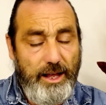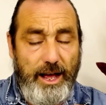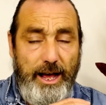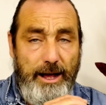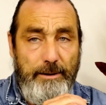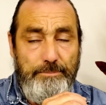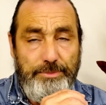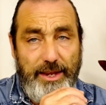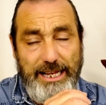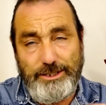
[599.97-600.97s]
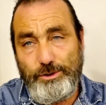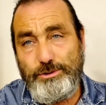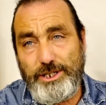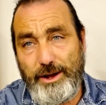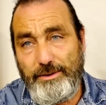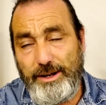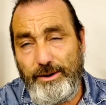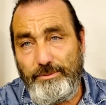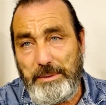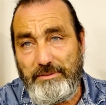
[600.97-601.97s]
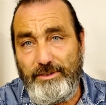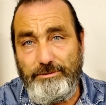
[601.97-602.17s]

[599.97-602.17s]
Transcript: Um, it's also a little bit of a